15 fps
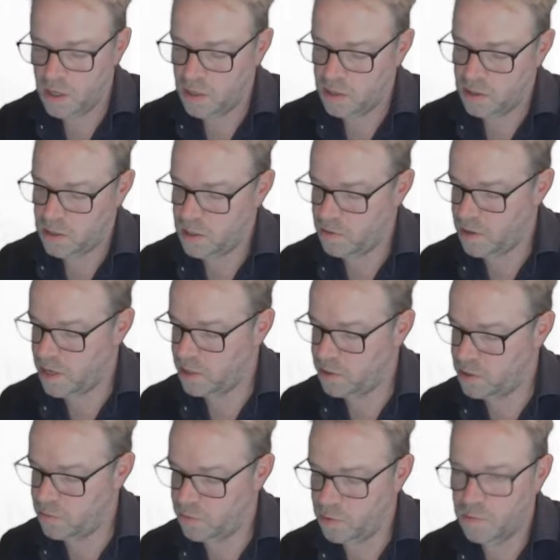So
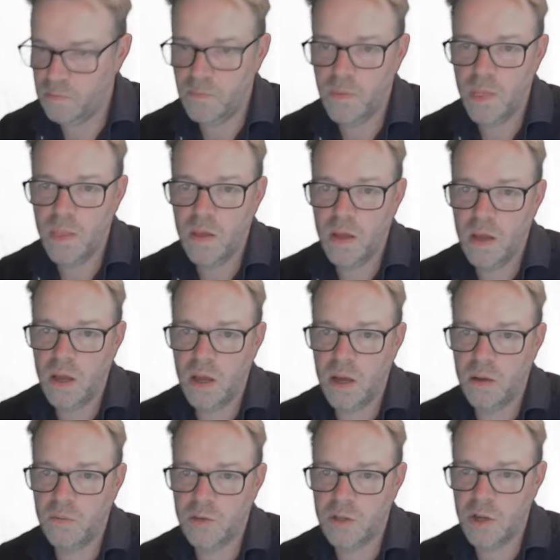Ansible
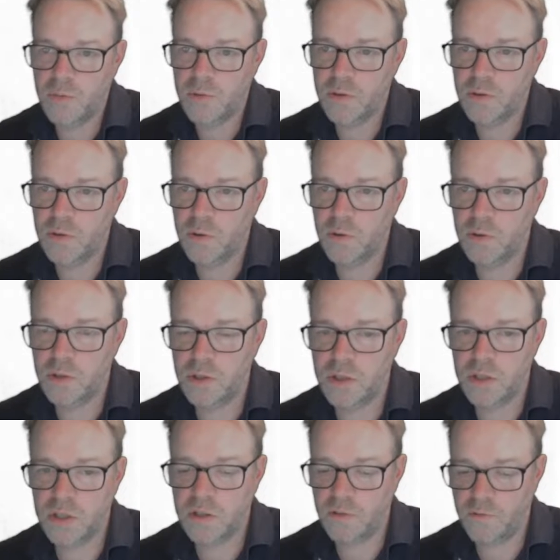uh, was an open source
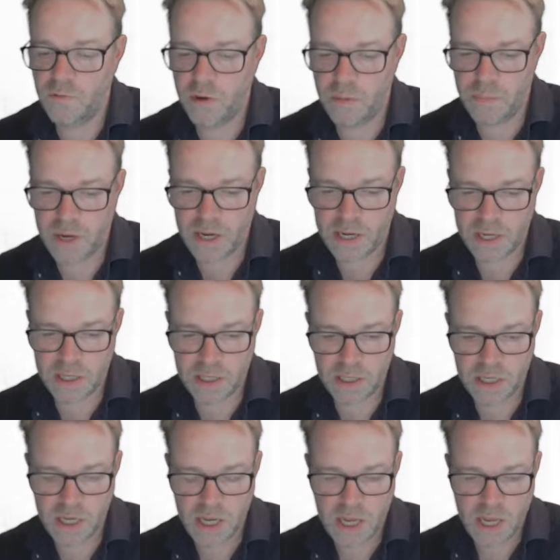software
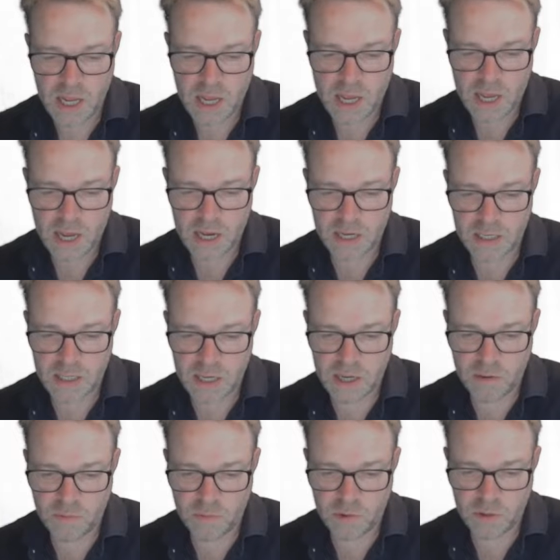package and
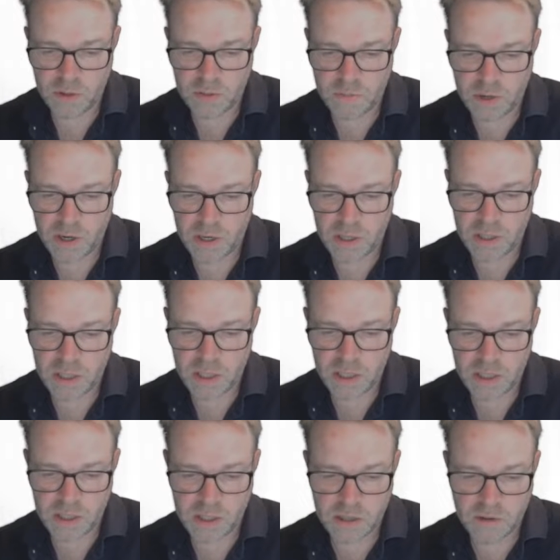it was
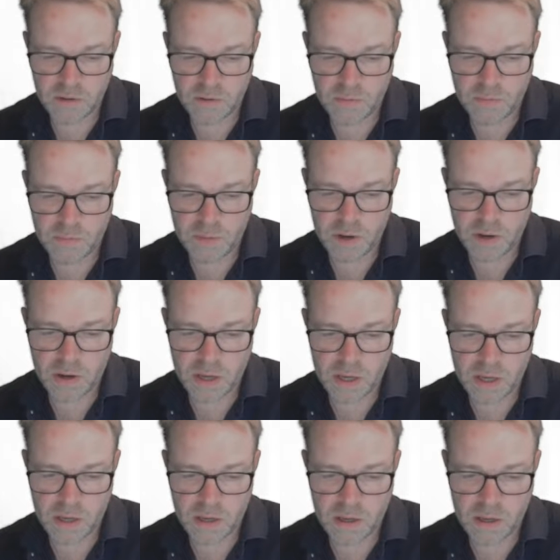purchased
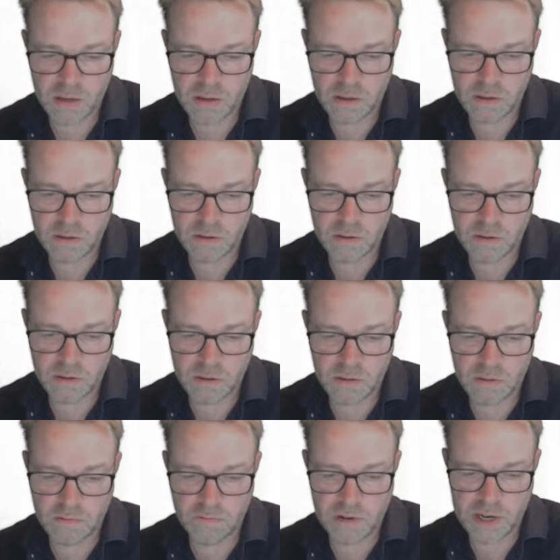by
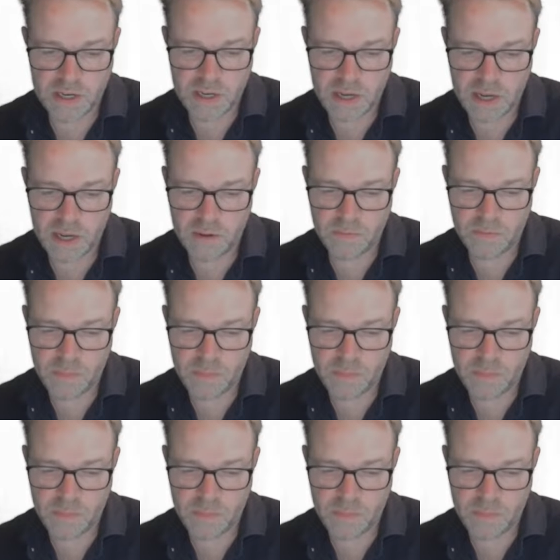Red Hat